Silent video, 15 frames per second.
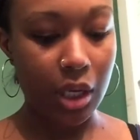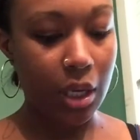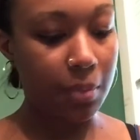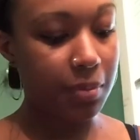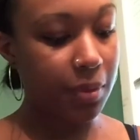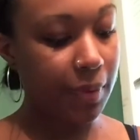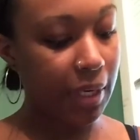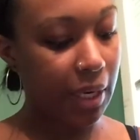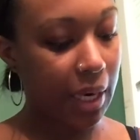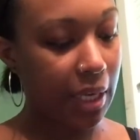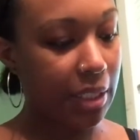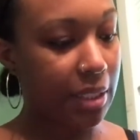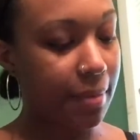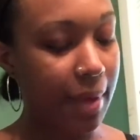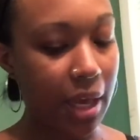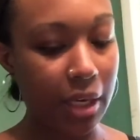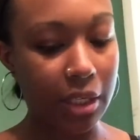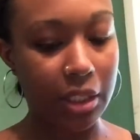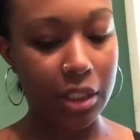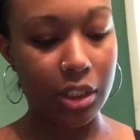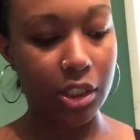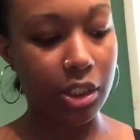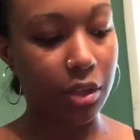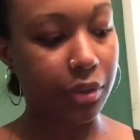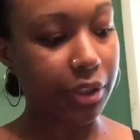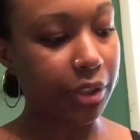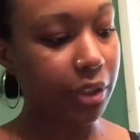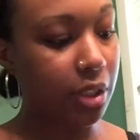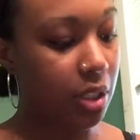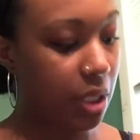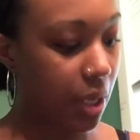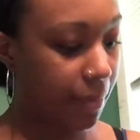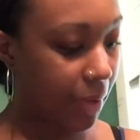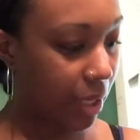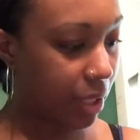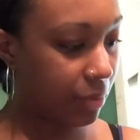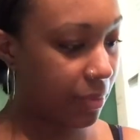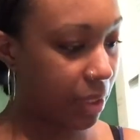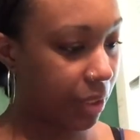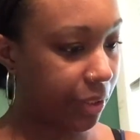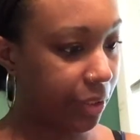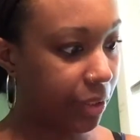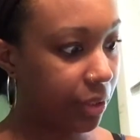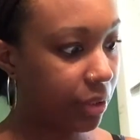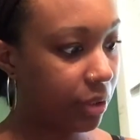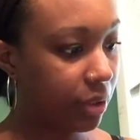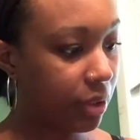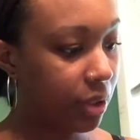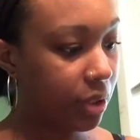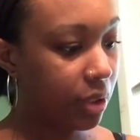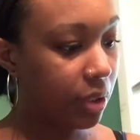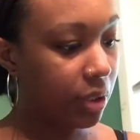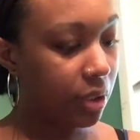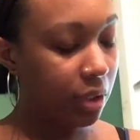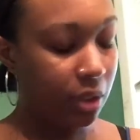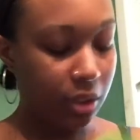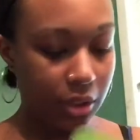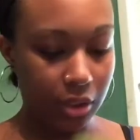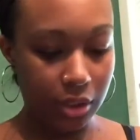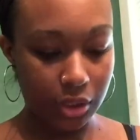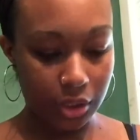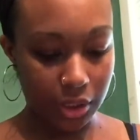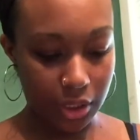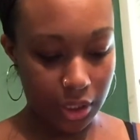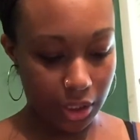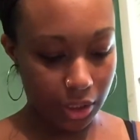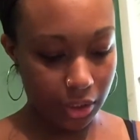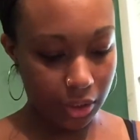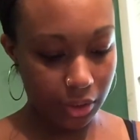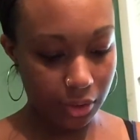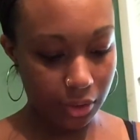Comes with a nice amount of these jokers. How many comes in here? Let's see.